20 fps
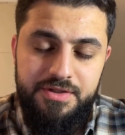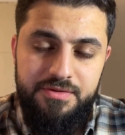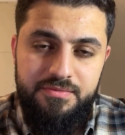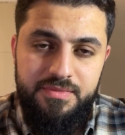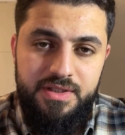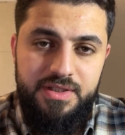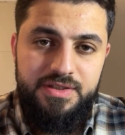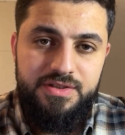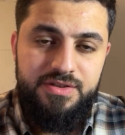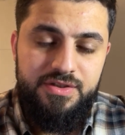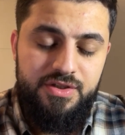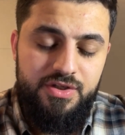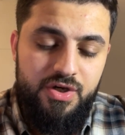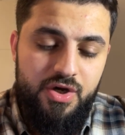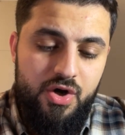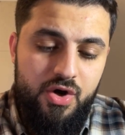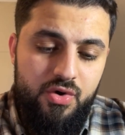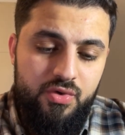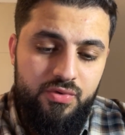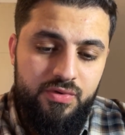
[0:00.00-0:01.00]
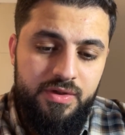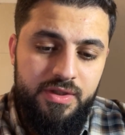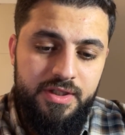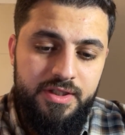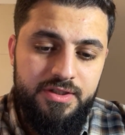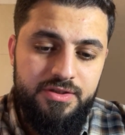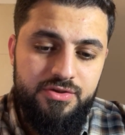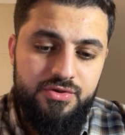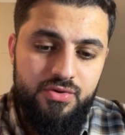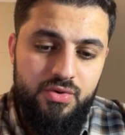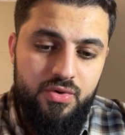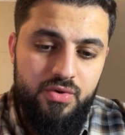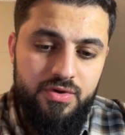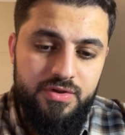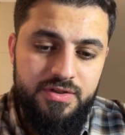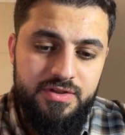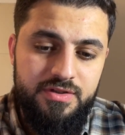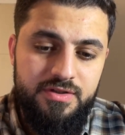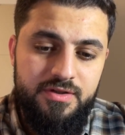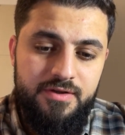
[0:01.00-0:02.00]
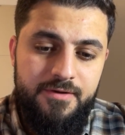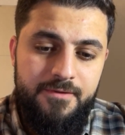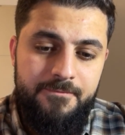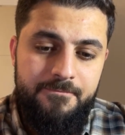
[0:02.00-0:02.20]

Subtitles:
Because the only source